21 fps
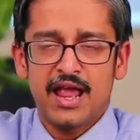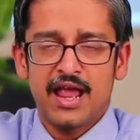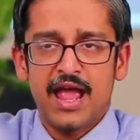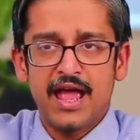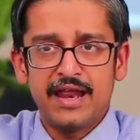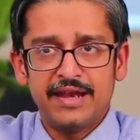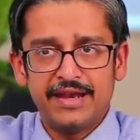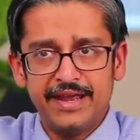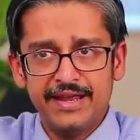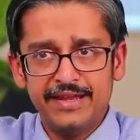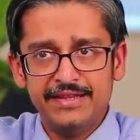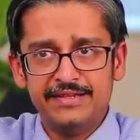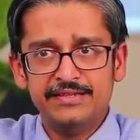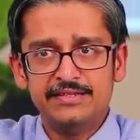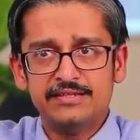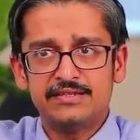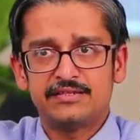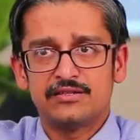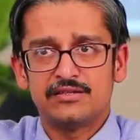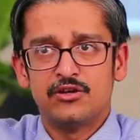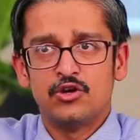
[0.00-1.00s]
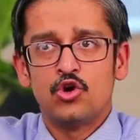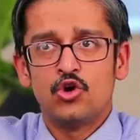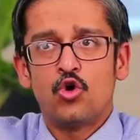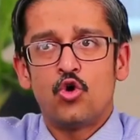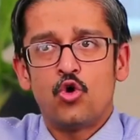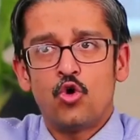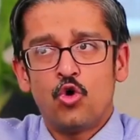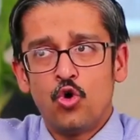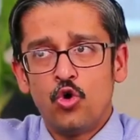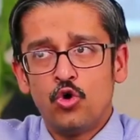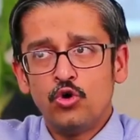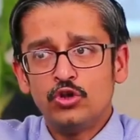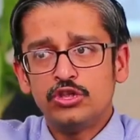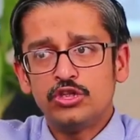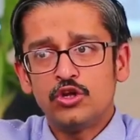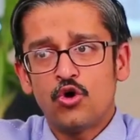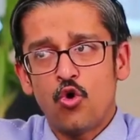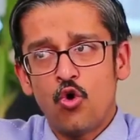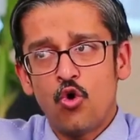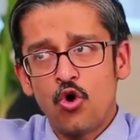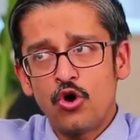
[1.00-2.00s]
and hence all
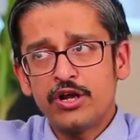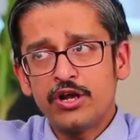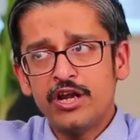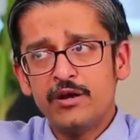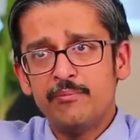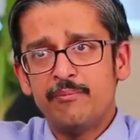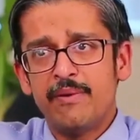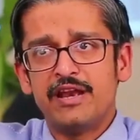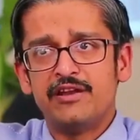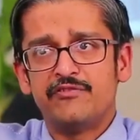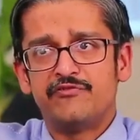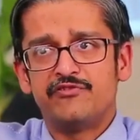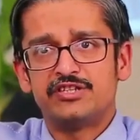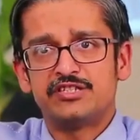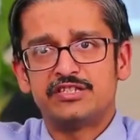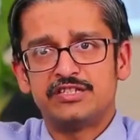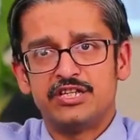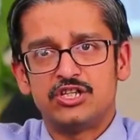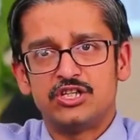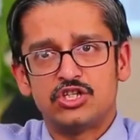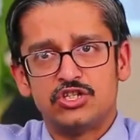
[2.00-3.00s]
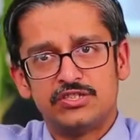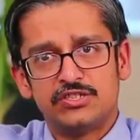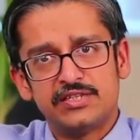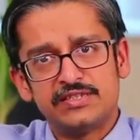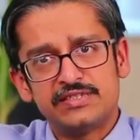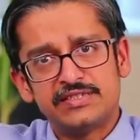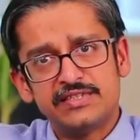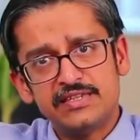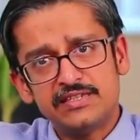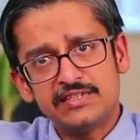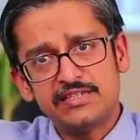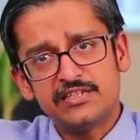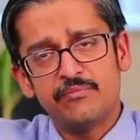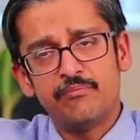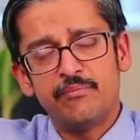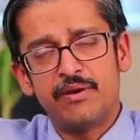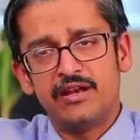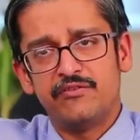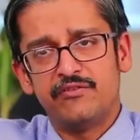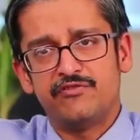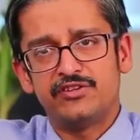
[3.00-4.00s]
the organ manifestations, the system
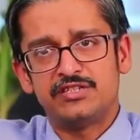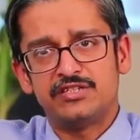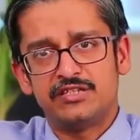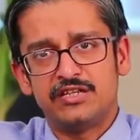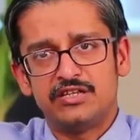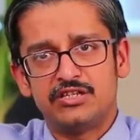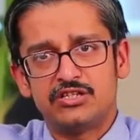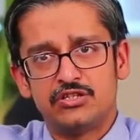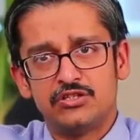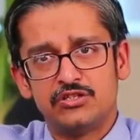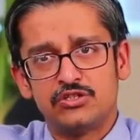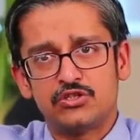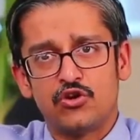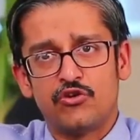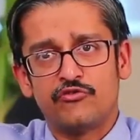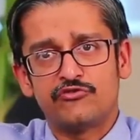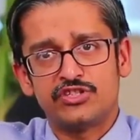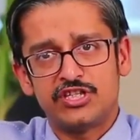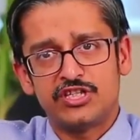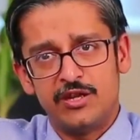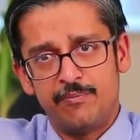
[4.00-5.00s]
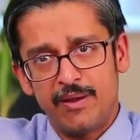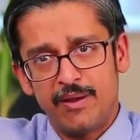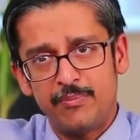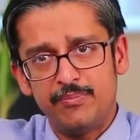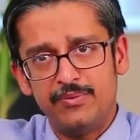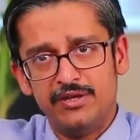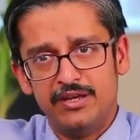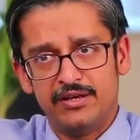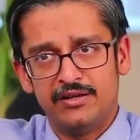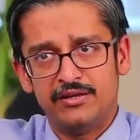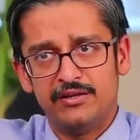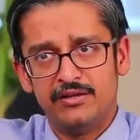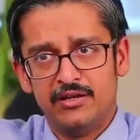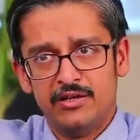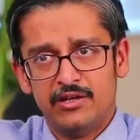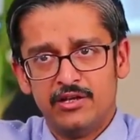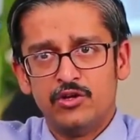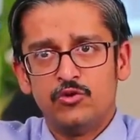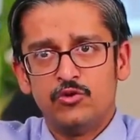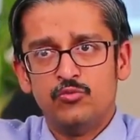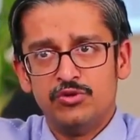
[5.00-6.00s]
manifestations of sleep apnea,
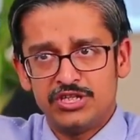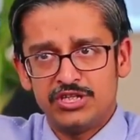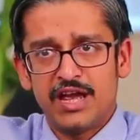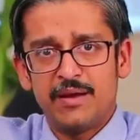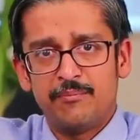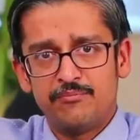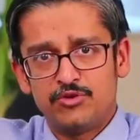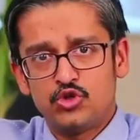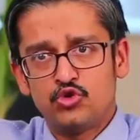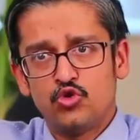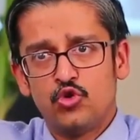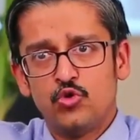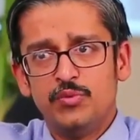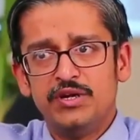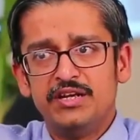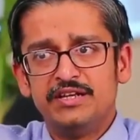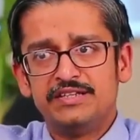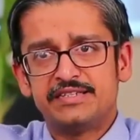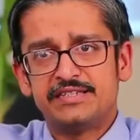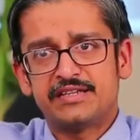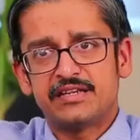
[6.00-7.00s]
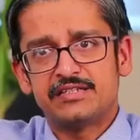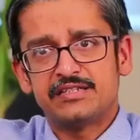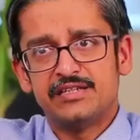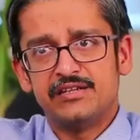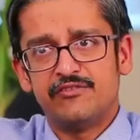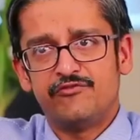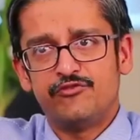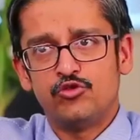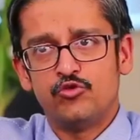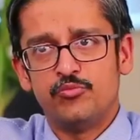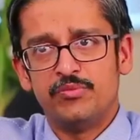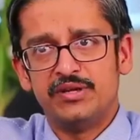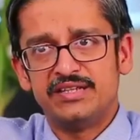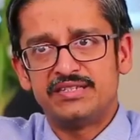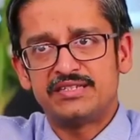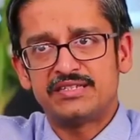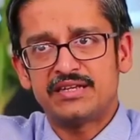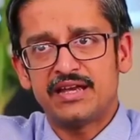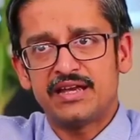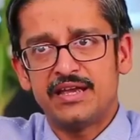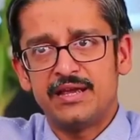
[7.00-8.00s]
which I am sure we'll discuss in a few
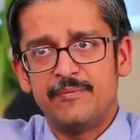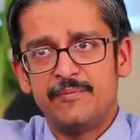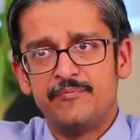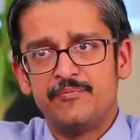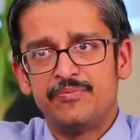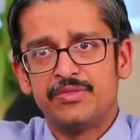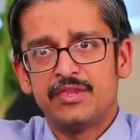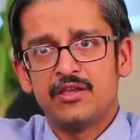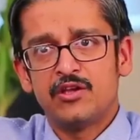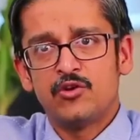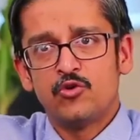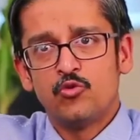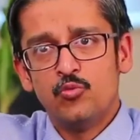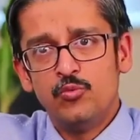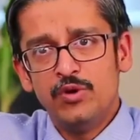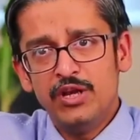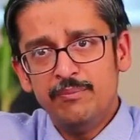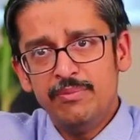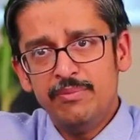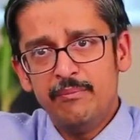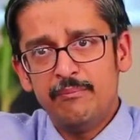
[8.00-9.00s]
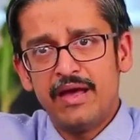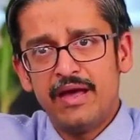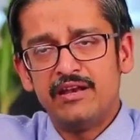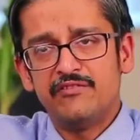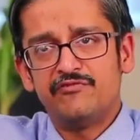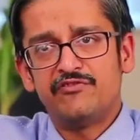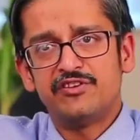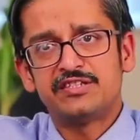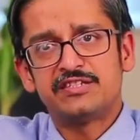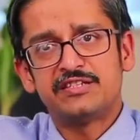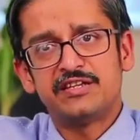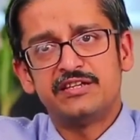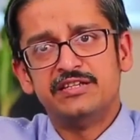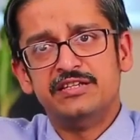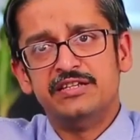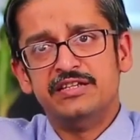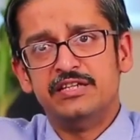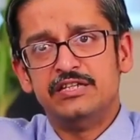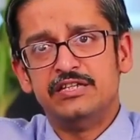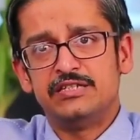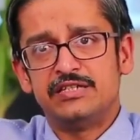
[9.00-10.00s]
minutes time, will be manifested
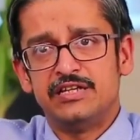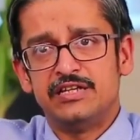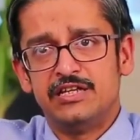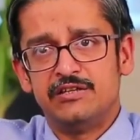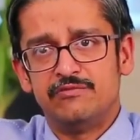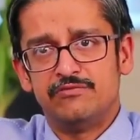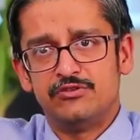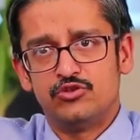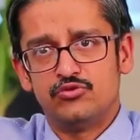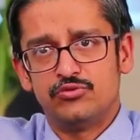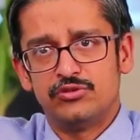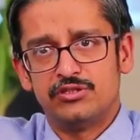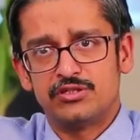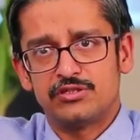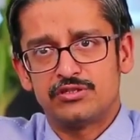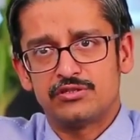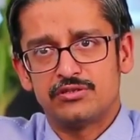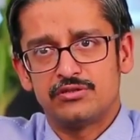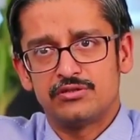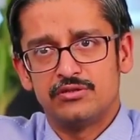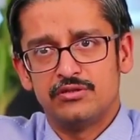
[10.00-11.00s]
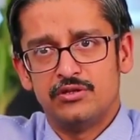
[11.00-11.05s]
in these individuals.